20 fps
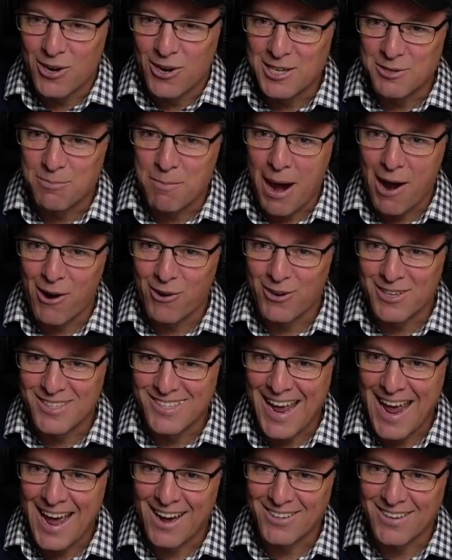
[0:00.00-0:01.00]
Coast
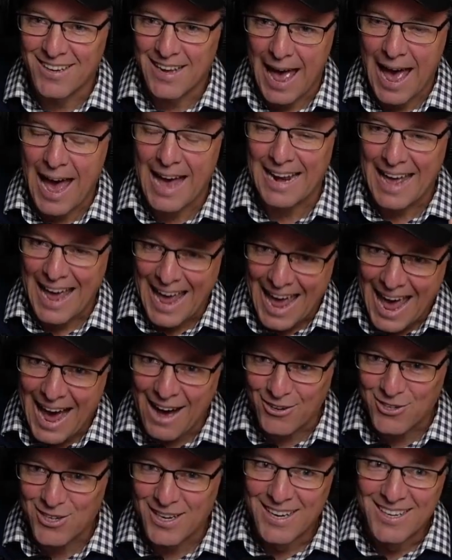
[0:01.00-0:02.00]
Mariners hat
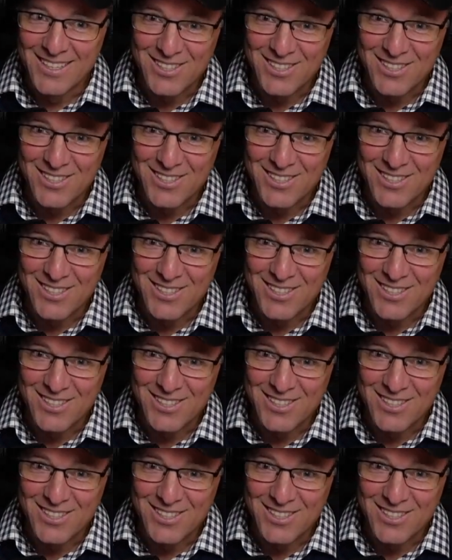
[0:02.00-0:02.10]
out